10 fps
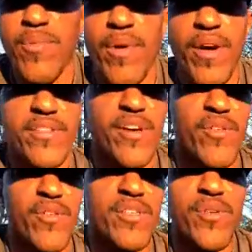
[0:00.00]
from
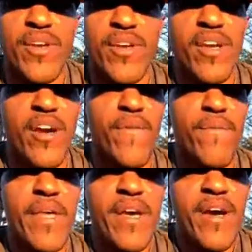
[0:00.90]
Arizona 2 years
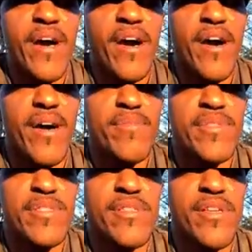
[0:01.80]
ago.
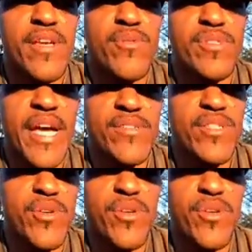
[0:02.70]
Um, it was actually 2